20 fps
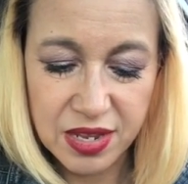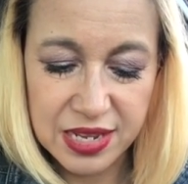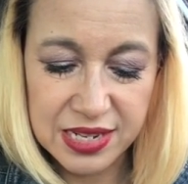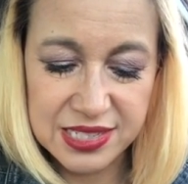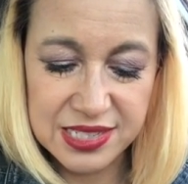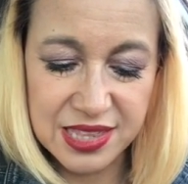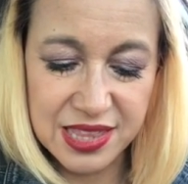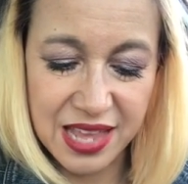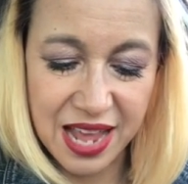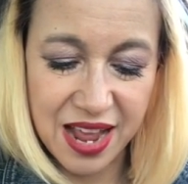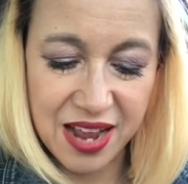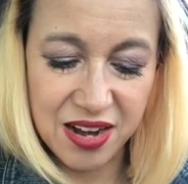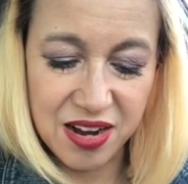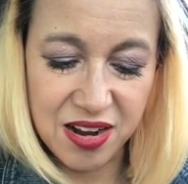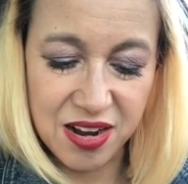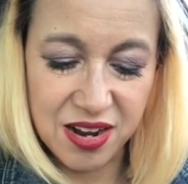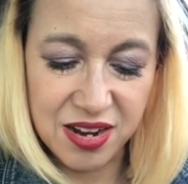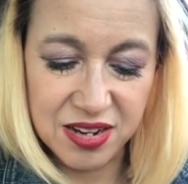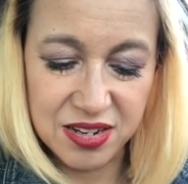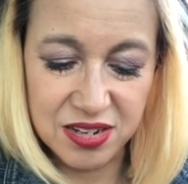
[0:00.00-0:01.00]
It's that
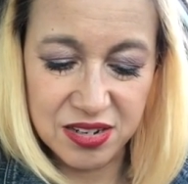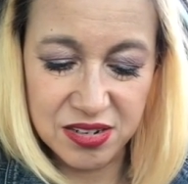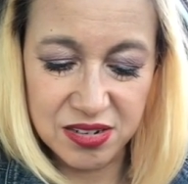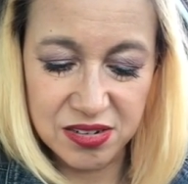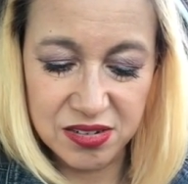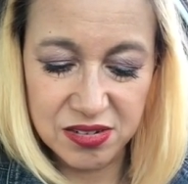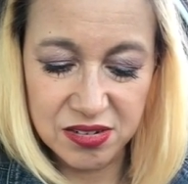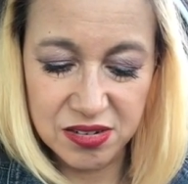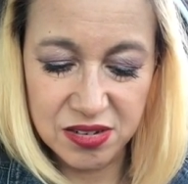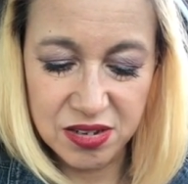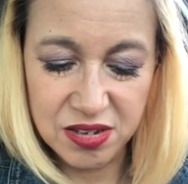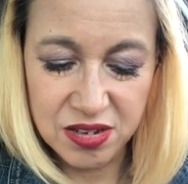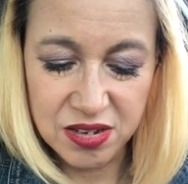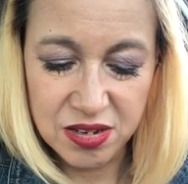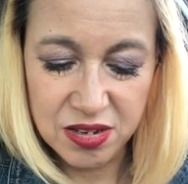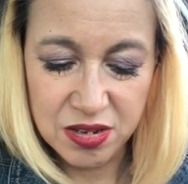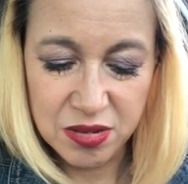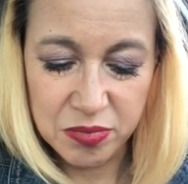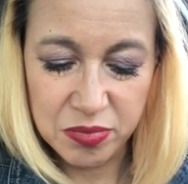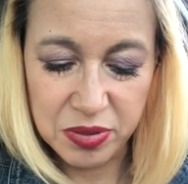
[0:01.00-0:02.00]
hot.
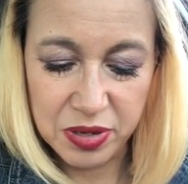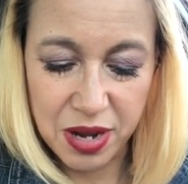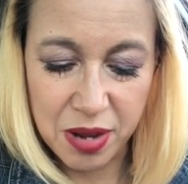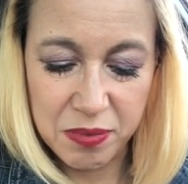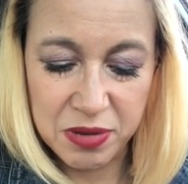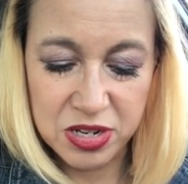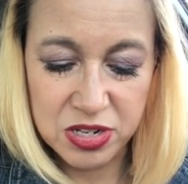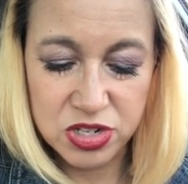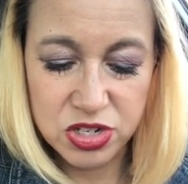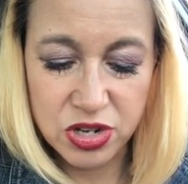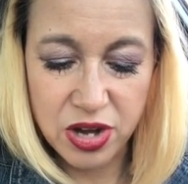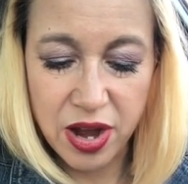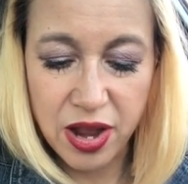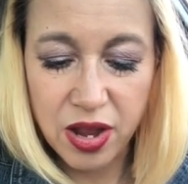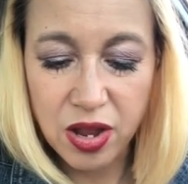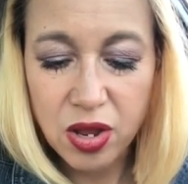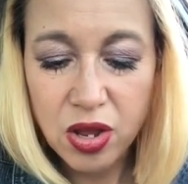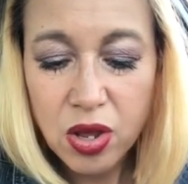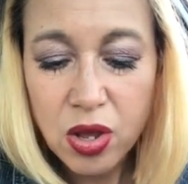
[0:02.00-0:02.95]
But I'm gonna try.